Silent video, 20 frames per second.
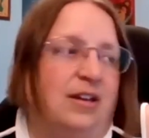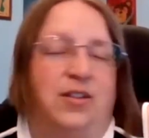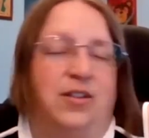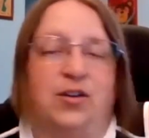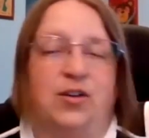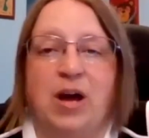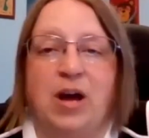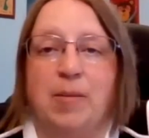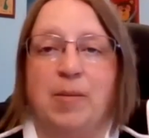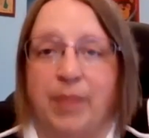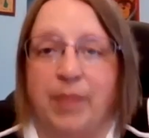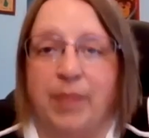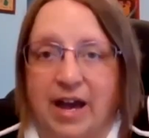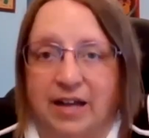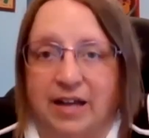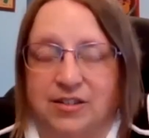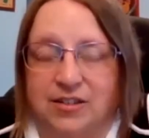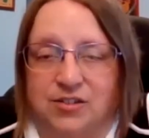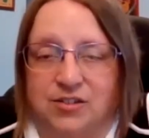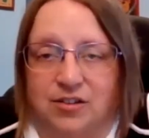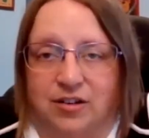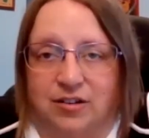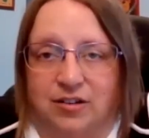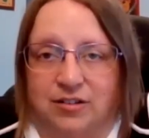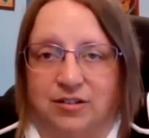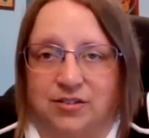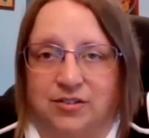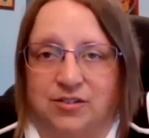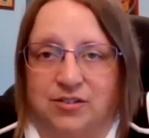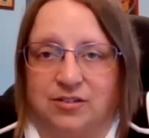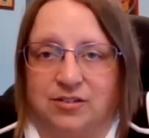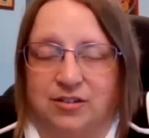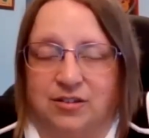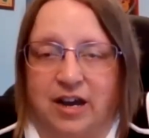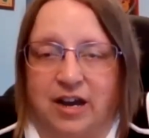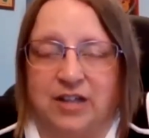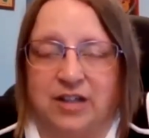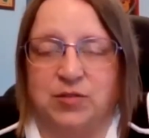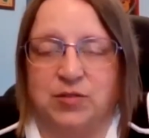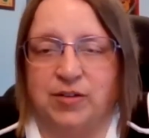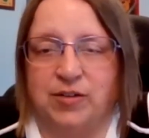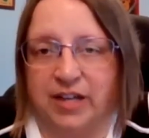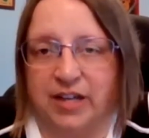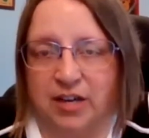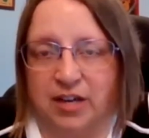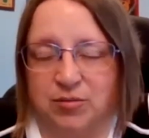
They're not bad songs. I just felt like